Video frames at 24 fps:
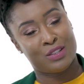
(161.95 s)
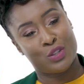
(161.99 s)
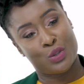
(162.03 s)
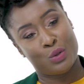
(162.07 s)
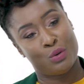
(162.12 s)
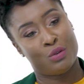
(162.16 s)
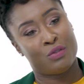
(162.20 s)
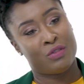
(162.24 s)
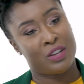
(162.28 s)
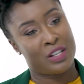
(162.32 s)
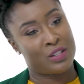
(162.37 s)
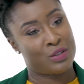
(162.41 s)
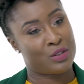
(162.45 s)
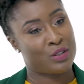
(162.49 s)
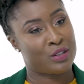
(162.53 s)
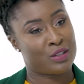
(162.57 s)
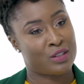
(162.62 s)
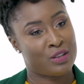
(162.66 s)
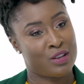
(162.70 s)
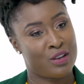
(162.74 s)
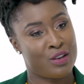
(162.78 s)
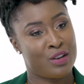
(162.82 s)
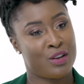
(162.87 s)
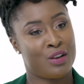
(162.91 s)
and 2 of
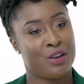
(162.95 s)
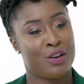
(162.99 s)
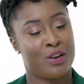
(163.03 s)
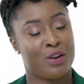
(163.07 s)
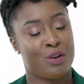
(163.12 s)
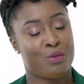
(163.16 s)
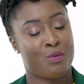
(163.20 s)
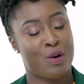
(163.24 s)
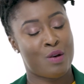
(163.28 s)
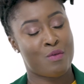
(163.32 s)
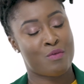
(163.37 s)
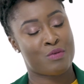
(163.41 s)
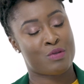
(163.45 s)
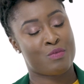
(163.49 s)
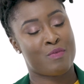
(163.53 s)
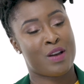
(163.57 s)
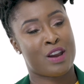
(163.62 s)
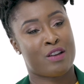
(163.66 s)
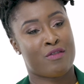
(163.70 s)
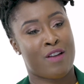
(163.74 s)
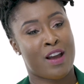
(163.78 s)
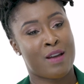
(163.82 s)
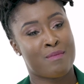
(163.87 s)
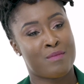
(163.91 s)
us went with
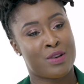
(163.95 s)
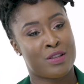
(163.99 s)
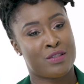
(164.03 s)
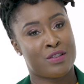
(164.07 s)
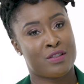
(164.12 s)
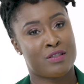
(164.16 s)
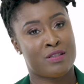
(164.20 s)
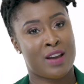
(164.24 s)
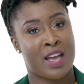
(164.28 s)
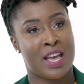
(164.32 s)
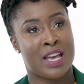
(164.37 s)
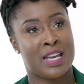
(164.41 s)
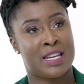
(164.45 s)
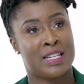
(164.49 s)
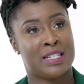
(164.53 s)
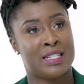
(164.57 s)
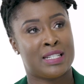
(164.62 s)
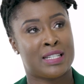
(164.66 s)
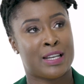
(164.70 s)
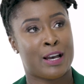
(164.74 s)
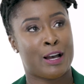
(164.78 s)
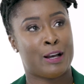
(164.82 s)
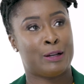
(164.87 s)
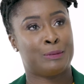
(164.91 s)
my grandmother,
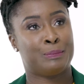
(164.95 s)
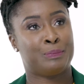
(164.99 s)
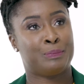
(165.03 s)
and